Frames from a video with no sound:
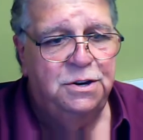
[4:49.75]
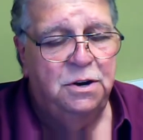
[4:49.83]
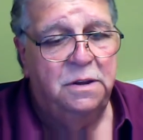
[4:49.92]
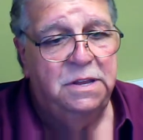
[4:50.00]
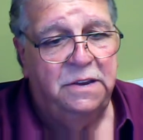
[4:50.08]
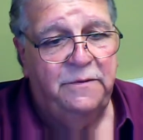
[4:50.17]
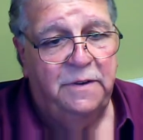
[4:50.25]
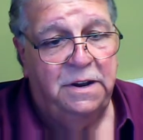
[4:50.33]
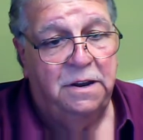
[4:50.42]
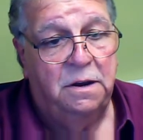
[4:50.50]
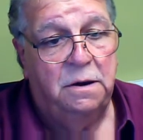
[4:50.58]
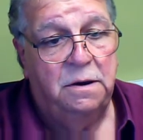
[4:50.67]
I hope you've
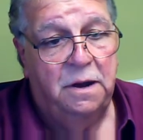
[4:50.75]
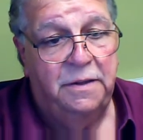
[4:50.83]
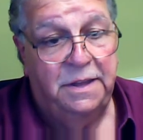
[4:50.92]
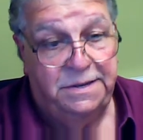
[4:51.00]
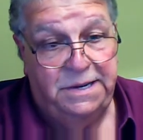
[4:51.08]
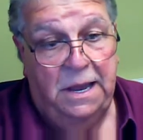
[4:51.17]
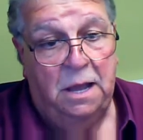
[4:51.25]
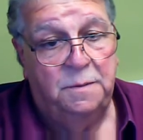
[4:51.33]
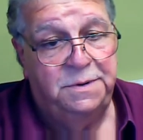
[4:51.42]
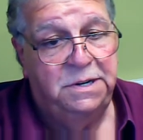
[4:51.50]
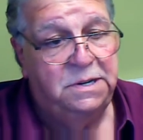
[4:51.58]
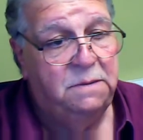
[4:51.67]
enjoyed this
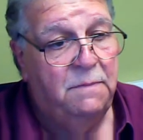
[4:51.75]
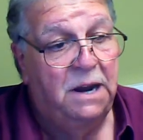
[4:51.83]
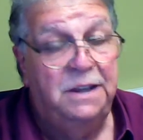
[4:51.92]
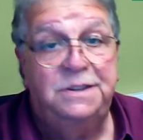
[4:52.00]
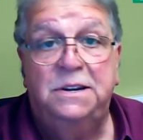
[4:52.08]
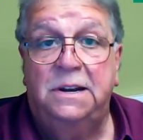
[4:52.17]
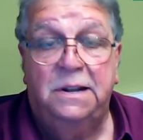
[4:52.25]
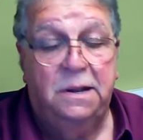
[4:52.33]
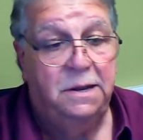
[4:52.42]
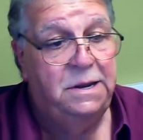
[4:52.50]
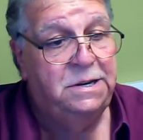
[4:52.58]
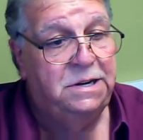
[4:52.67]
video and that it helps you
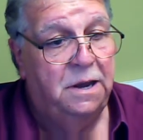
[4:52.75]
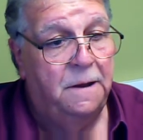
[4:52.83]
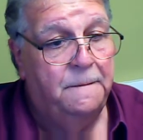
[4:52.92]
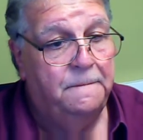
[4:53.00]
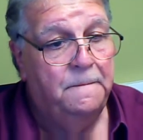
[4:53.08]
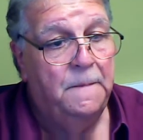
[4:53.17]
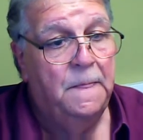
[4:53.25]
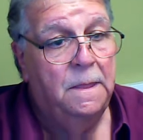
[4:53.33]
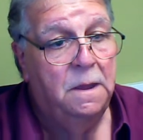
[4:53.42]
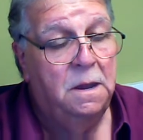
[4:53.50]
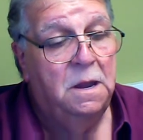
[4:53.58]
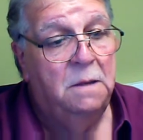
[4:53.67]
to manage a little
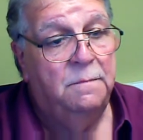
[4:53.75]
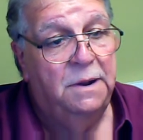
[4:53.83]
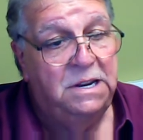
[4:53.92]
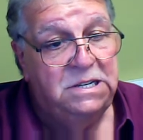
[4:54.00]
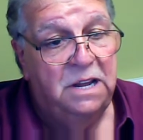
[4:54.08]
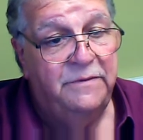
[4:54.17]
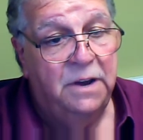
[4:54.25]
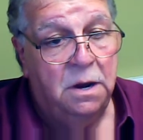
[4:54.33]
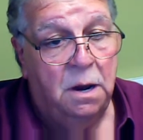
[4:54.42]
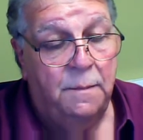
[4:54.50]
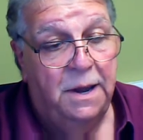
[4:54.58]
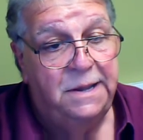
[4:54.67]
easier.
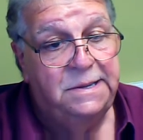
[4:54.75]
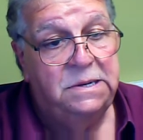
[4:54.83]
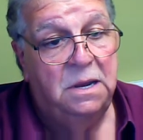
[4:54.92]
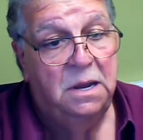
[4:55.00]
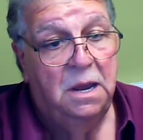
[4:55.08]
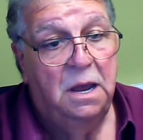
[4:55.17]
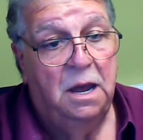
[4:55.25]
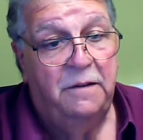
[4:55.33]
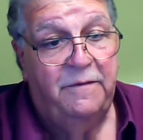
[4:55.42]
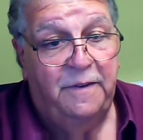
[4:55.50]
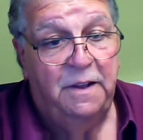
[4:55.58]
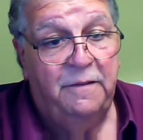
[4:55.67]
Please leave a
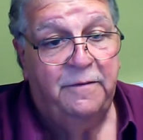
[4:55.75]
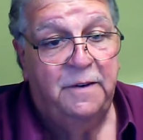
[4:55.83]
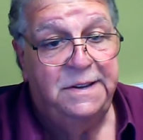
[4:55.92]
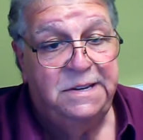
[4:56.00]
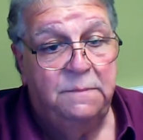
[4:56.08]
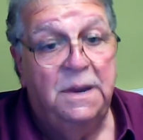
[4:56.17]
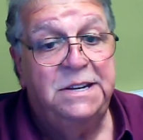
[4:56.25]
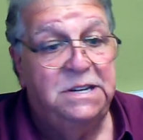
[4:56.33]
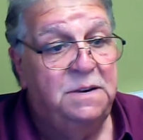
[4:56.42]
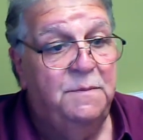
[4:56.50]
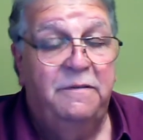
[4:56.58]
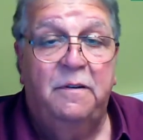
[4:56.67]
comment and feel
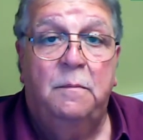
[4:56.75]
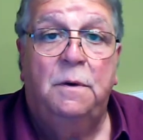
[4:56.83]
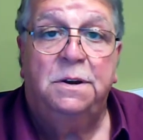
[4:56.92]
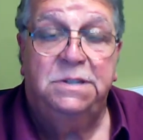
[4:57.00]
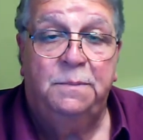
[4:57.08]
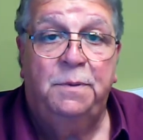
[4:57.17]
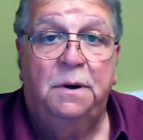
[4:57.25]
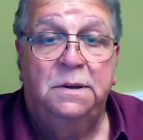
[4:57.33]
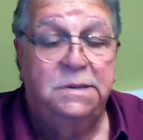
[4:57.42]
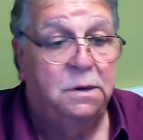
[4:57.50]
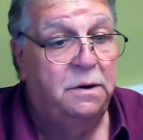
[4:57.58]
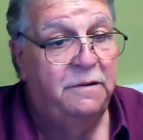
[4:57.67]
free to message me
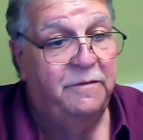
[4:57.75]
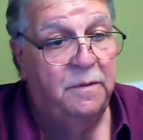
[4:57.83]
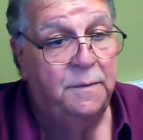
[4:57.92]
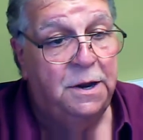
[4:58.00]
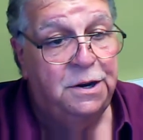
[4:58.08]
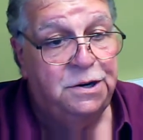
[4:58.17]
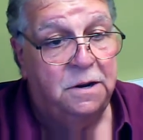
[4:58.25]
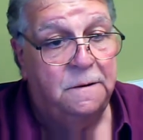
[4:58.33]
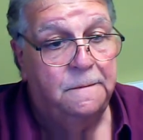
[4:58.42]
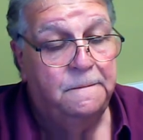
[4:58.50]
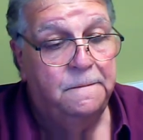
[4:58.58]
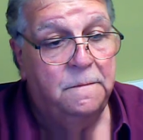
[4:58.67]
for more support or
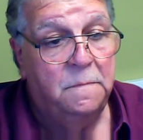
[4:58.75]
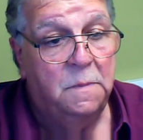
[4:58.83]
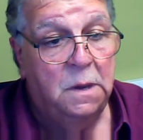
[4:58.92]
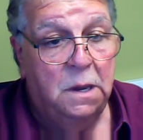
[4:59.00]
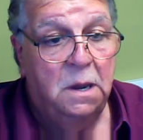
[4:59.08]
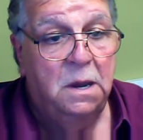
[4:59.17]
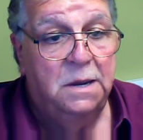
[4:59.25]
information.